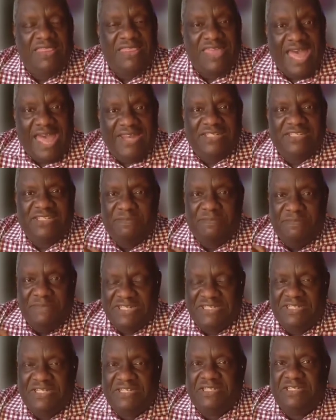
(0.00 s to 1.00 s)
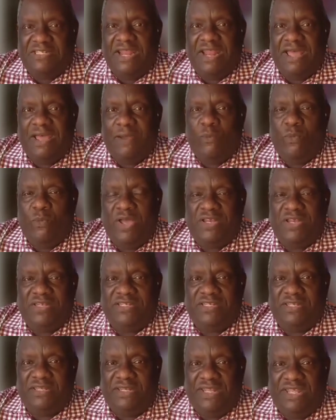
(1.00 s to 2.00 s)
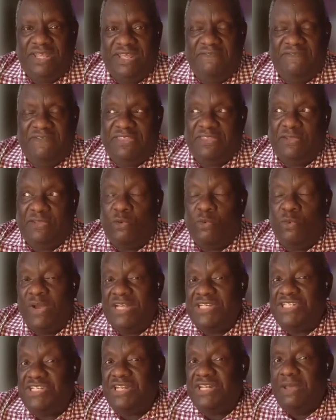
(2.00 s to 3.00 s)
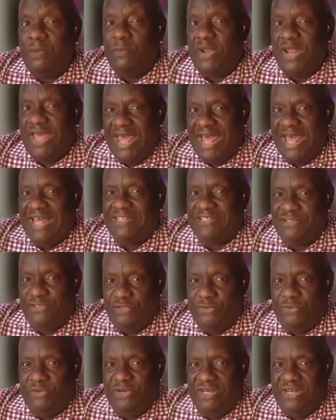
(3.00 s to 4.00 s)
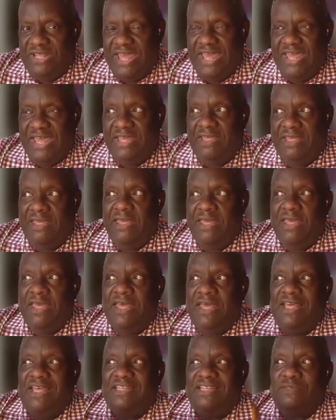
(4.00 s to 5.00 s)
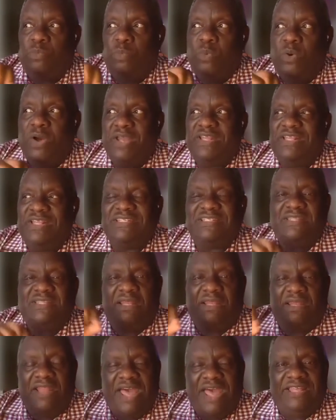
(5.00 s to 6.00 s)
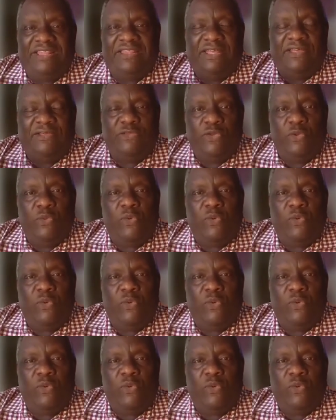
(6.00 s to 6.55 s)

And that is the message that I want to leave. And the question I want to ask you today is what is the light that